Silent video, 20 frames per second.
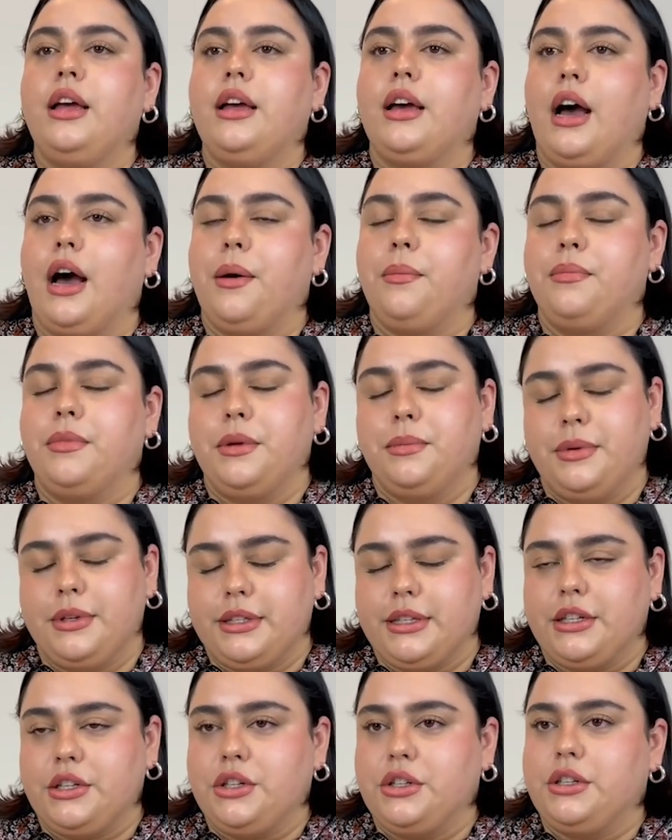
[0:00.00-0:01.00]
the
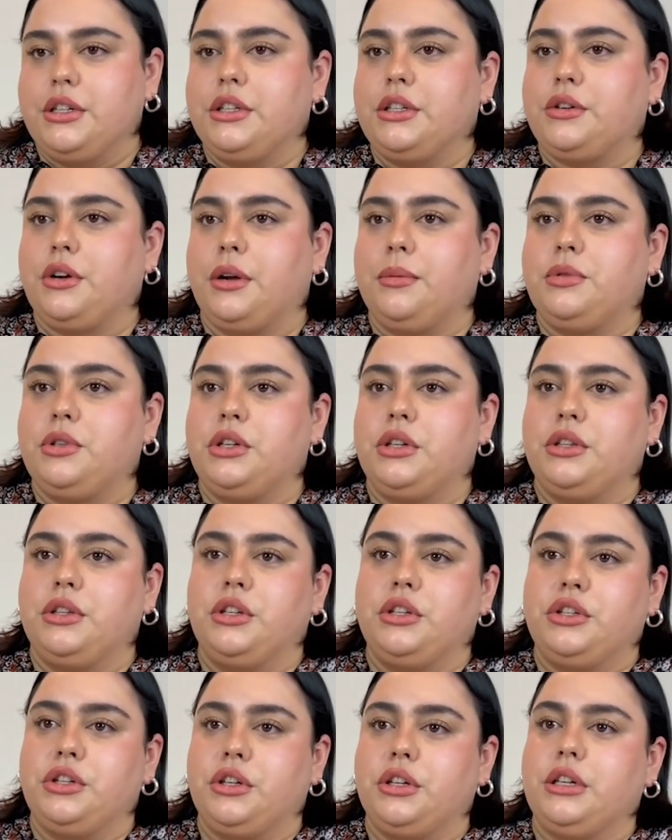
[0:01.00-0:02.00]
position description, the
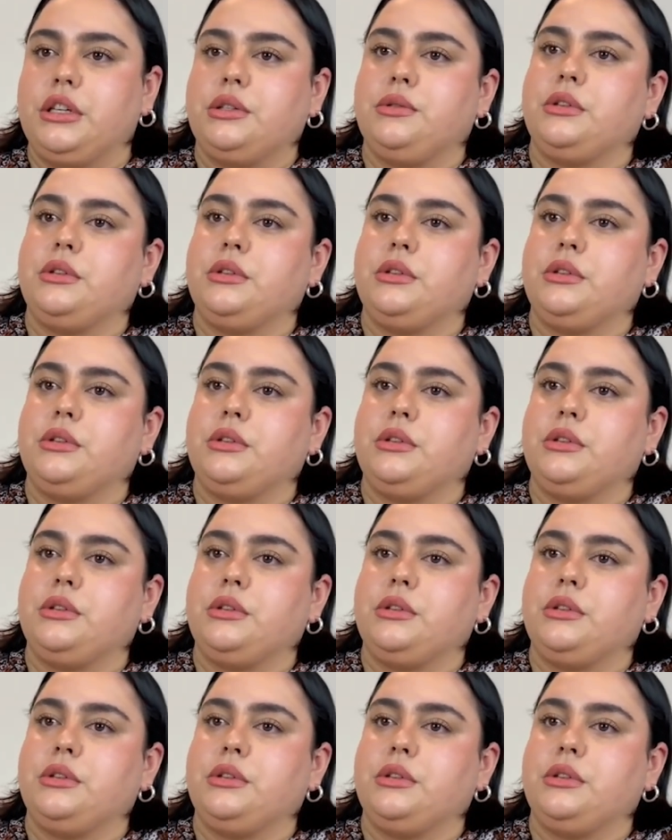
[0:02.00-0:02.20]
duties,